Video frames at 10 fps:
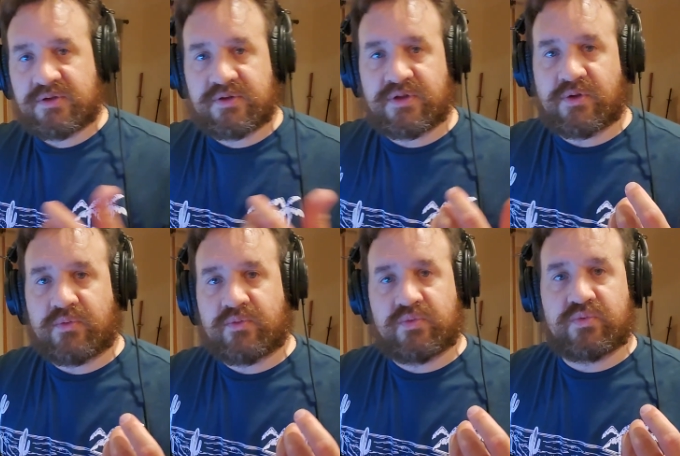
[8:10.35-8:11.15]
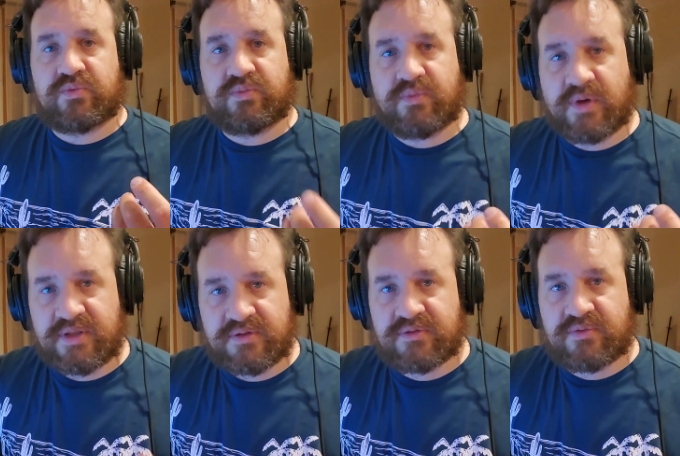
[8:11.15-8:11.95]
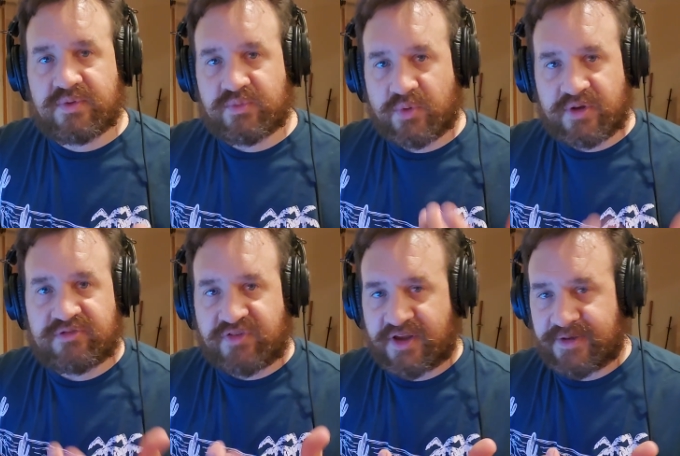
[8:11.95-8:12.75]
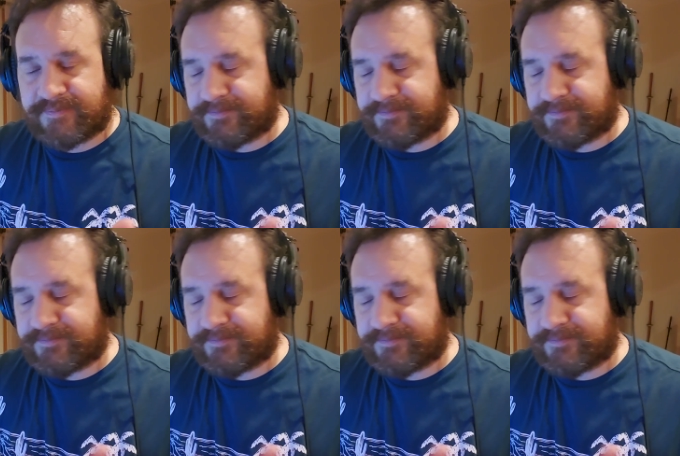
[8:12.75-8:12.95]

when we're in a fight